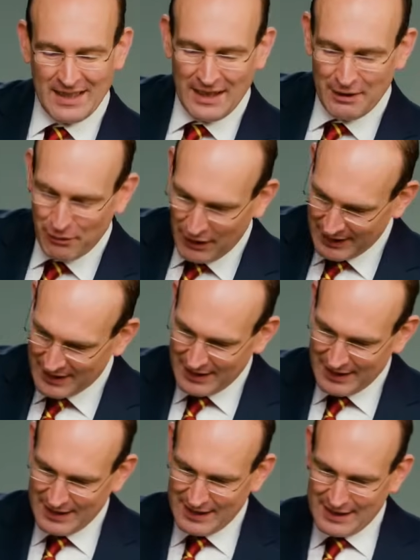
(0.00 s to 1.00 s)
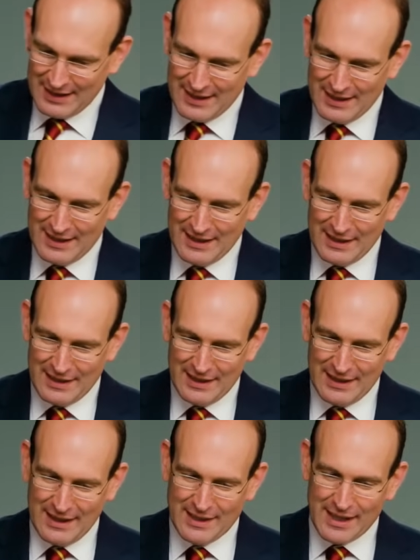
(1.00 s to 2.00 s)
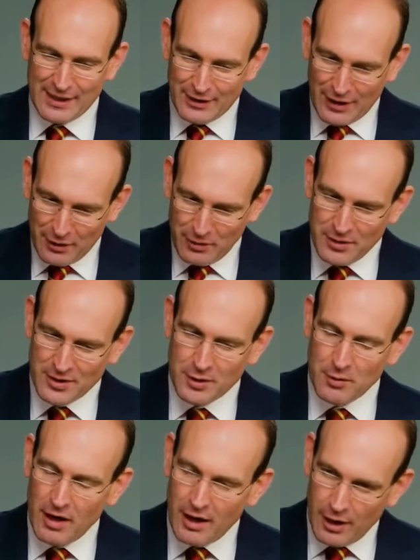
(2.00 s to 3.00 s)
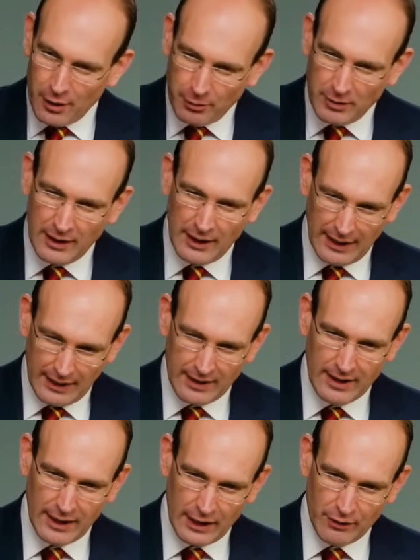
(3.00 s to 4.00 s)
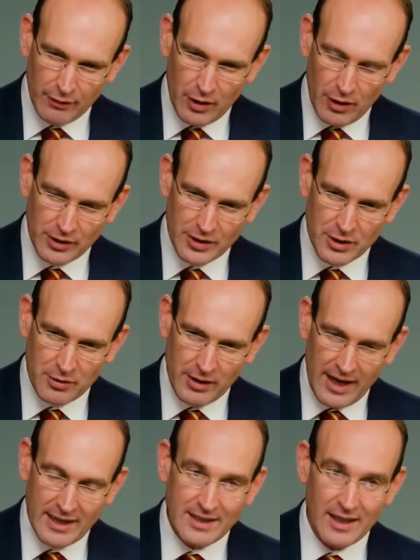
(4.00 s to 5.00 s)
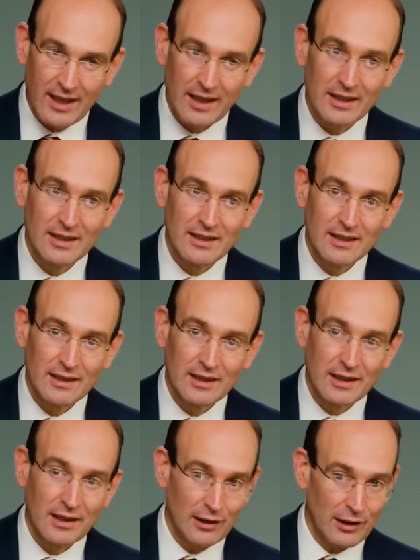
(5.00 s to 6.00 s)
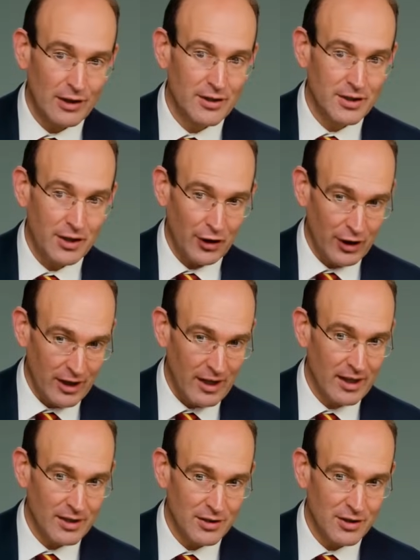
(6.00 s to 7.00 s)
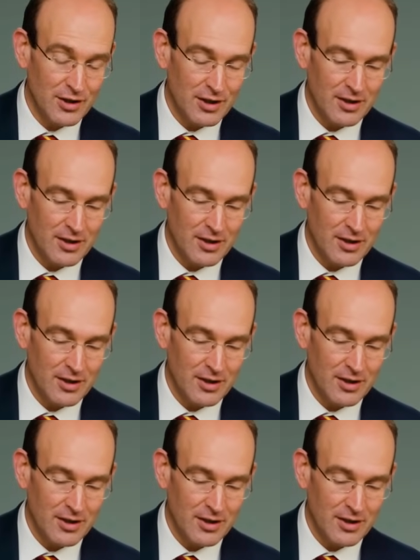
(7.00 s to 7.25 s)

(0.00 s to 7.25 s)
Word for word: In fact, he said, Those who only think of God as Creator are lost and accursed.